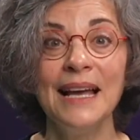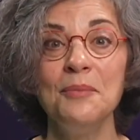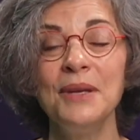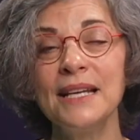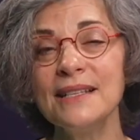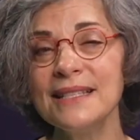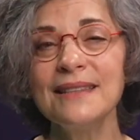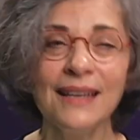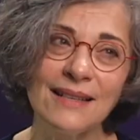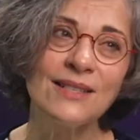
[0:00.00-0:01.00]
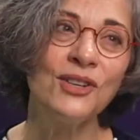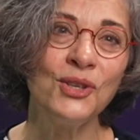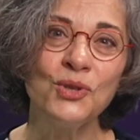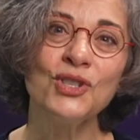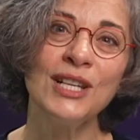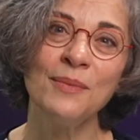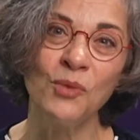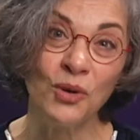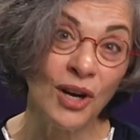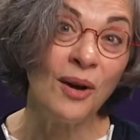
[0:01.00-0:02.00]
because things are usually
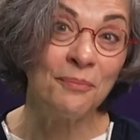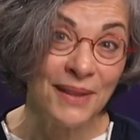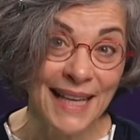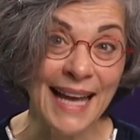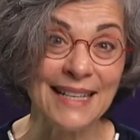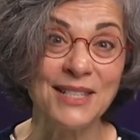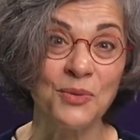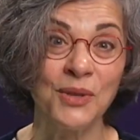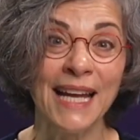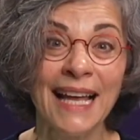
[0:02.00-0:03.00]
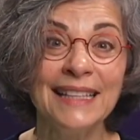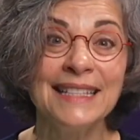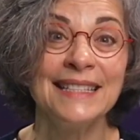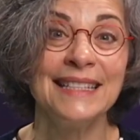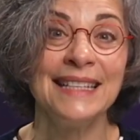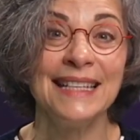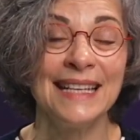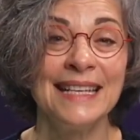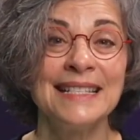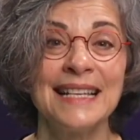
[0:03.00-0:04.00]
more complex. Reality
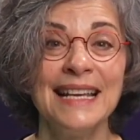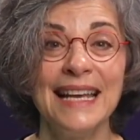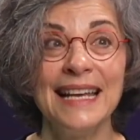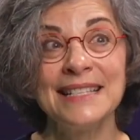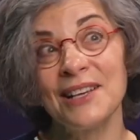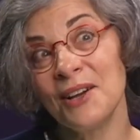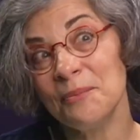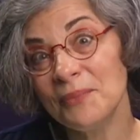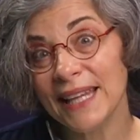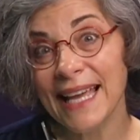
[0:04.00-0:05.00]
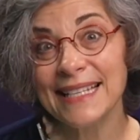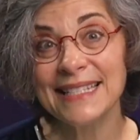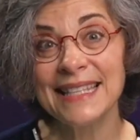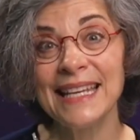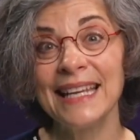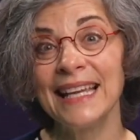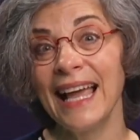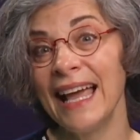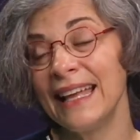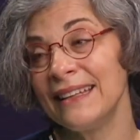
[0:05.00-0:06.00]
is a complex thing
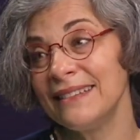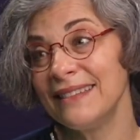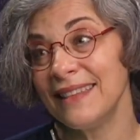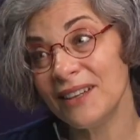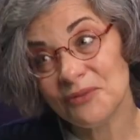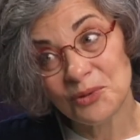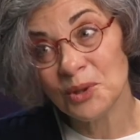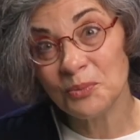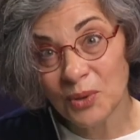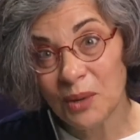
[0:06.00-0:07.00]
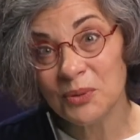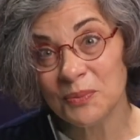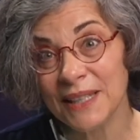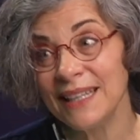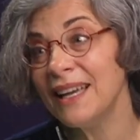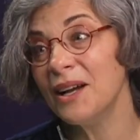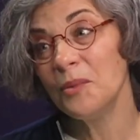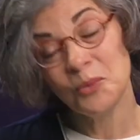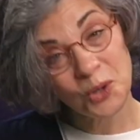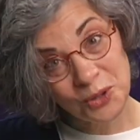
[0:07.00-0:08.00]
and therefore probably
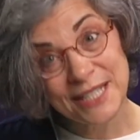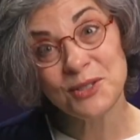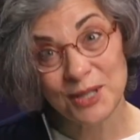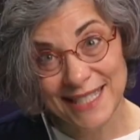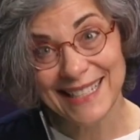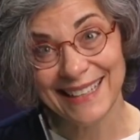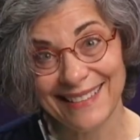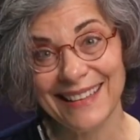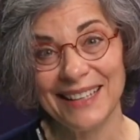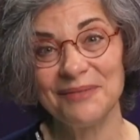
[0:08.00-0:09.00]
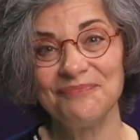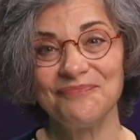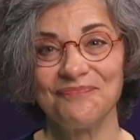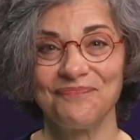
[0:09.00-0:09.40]
more interesting thing.